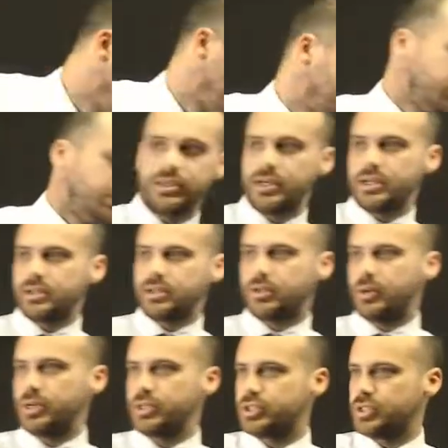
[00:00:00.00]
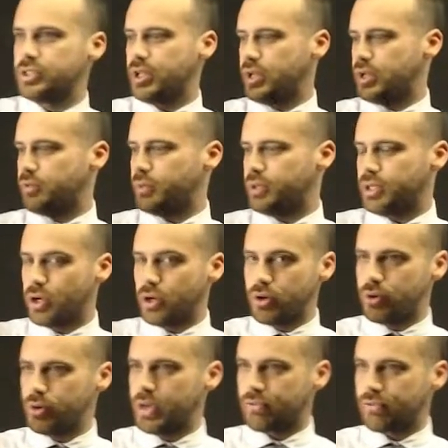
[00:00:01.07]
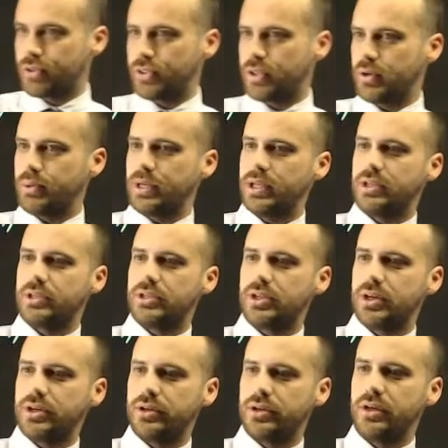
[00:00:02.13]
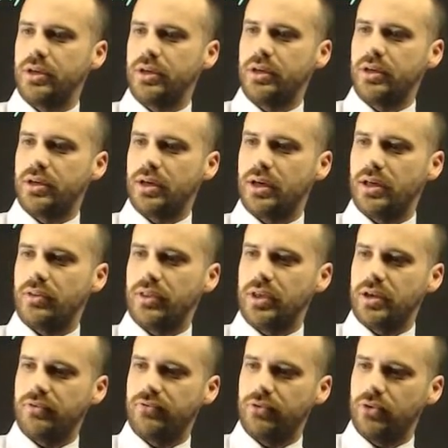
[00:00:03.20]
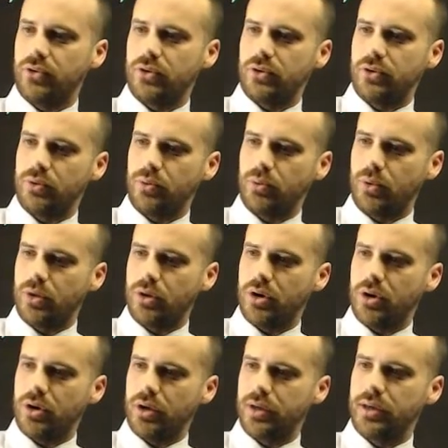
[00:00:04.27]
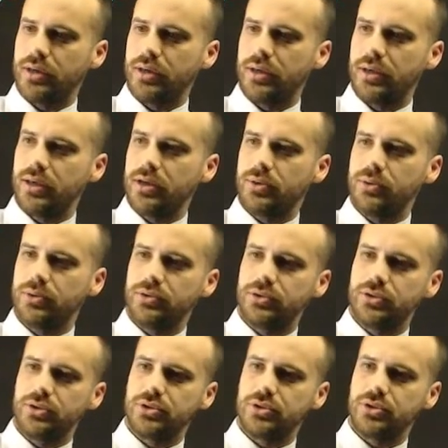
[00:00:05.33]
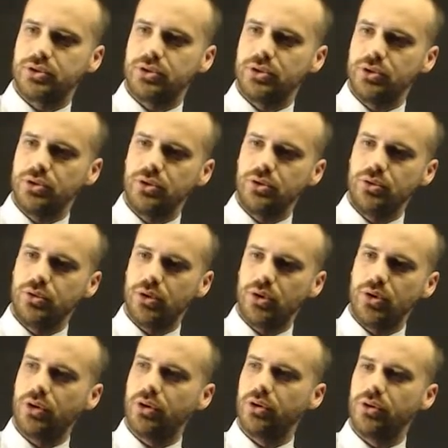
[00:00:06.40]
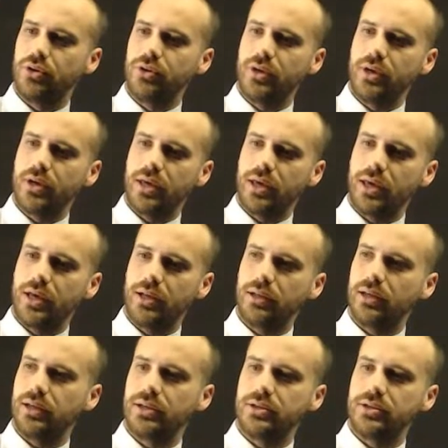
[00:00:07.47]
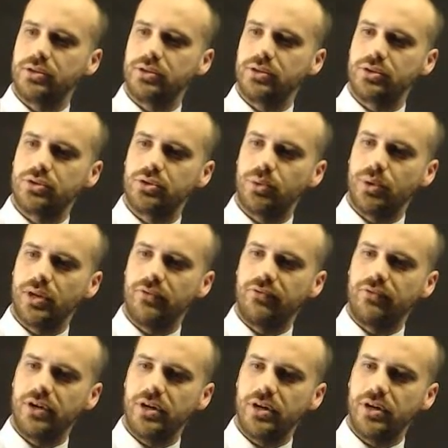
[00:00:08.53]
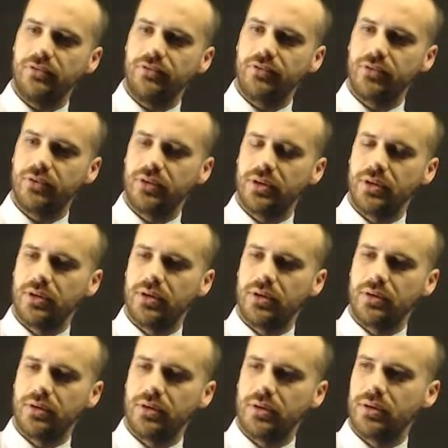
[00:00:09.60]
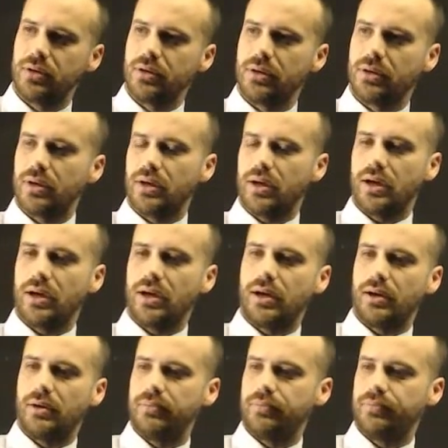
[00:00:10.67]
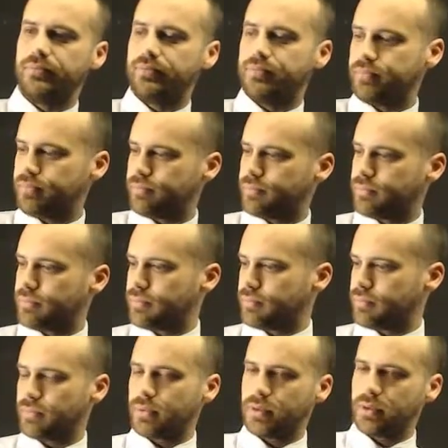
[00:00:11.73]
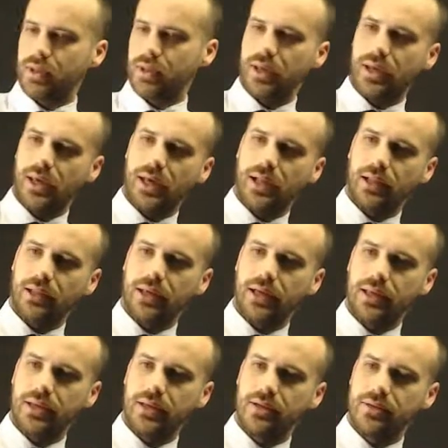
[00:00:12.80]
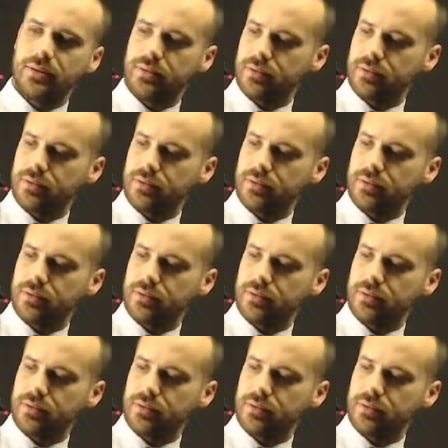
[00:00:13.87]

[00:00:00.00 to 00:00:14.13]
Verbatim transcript: really the end of the question now. We know everything we need to know. Uh, therefore, y equals 2 on ln 25 um, ln